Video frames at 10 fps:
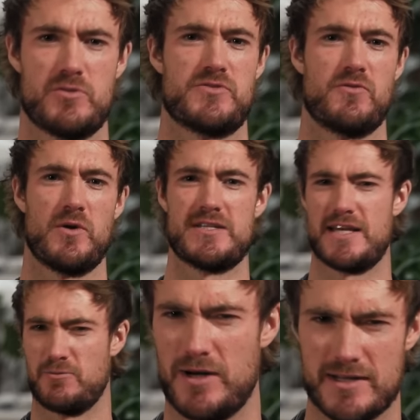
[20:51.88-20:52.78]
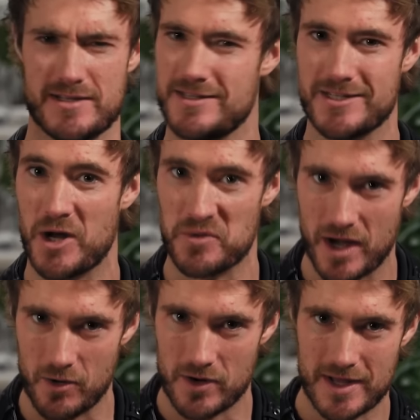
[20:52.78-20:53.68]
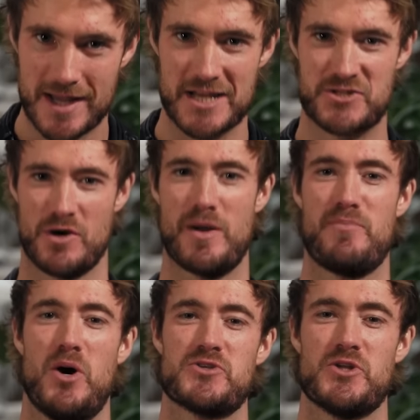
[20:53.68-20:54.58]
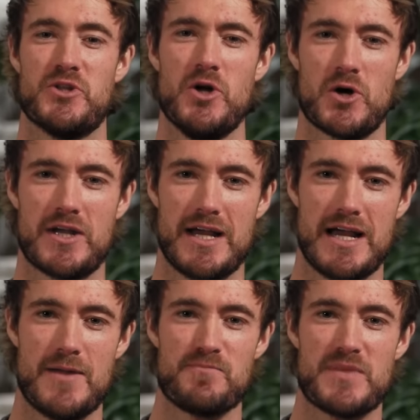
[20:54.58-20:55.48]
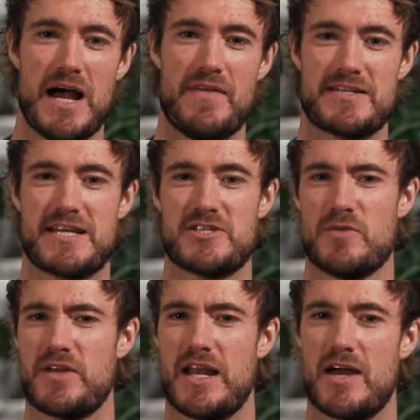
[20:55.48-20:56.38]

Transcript: was for. He said, What? You, you don't know? He saw my puzzled look and then said something